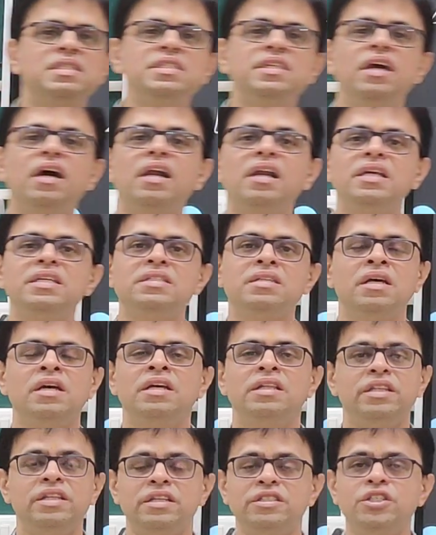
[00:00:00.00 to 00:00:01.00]
is nearly
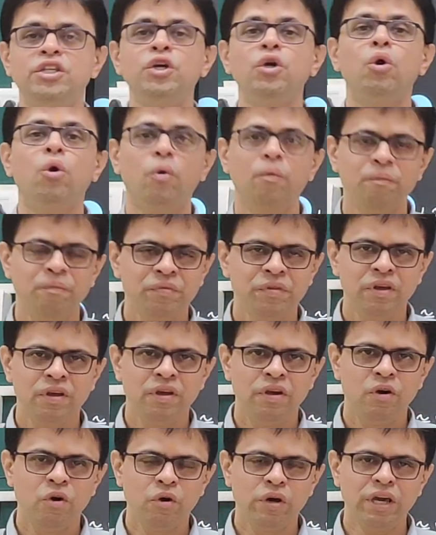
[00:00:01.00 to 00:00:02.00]
0.
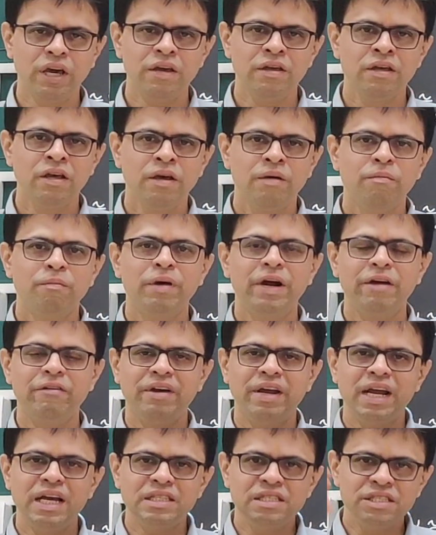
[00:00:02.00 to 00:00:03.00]
Okay,
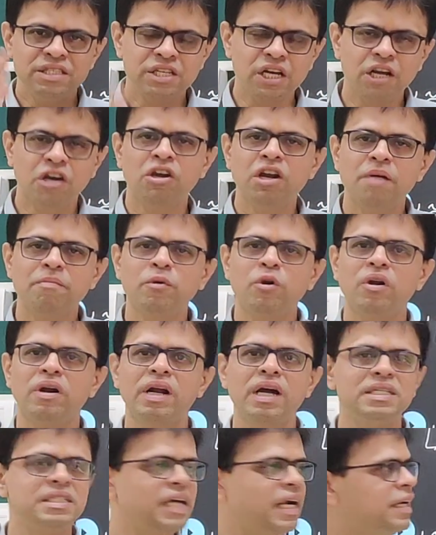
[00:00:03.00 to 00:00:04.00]
whereas in circular
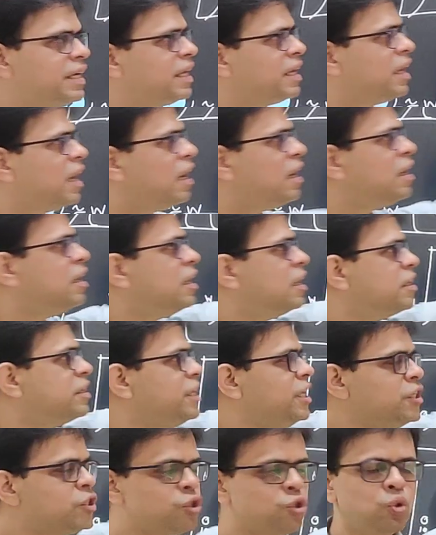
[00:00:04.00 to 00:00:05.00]
polarized antenna,
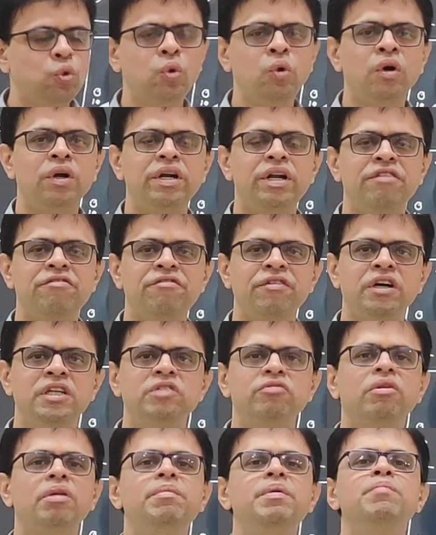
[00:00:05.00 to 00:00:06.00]
these two
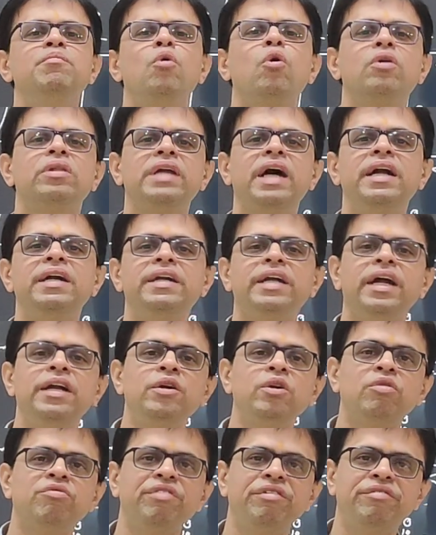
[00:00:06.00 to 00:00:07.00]
difference will be more than
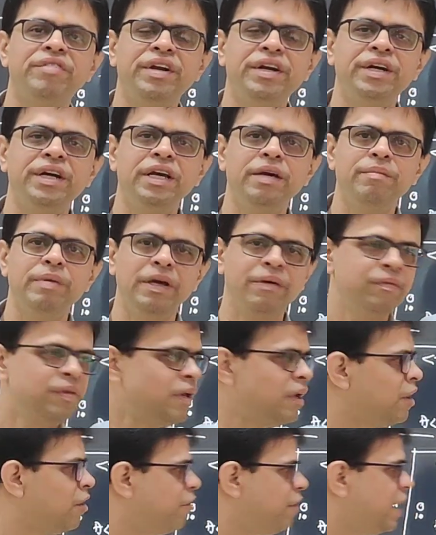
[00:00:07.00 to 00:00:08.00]
10 to 15 dB.
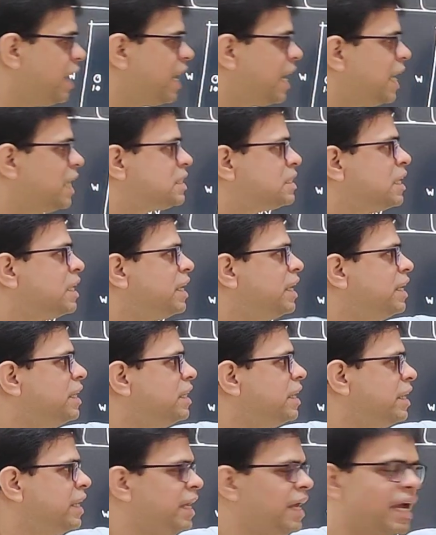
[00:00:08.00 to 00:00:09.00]
Whereas
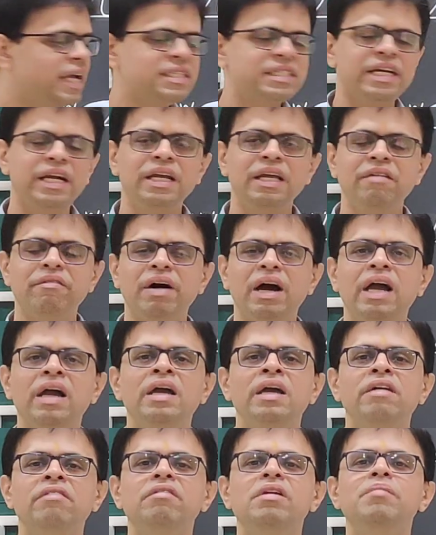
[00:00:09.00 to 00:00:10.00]
in Ex and
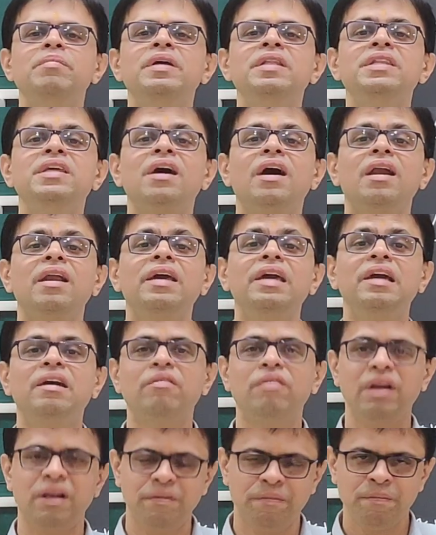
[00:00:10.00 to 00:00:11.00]
Ey will be nearly
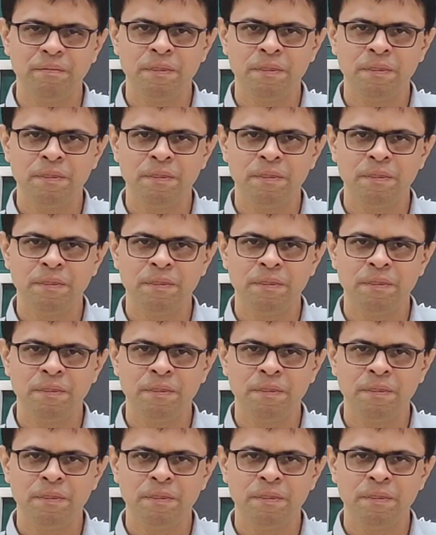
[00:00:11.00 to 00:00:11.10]
equal.